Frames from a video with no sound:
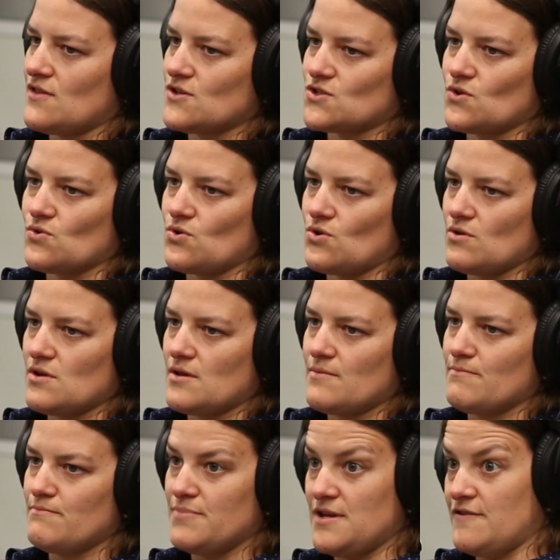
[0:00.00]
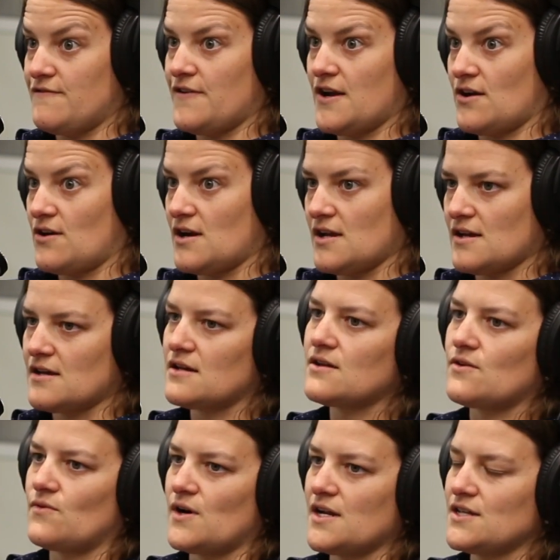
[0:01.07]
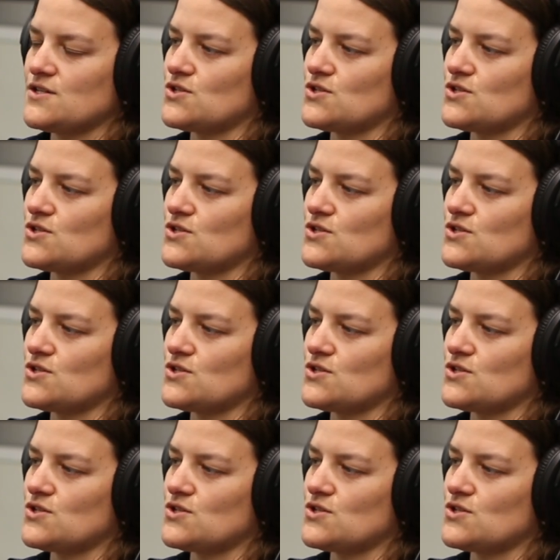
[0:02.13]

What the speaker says: this whole beef area, right?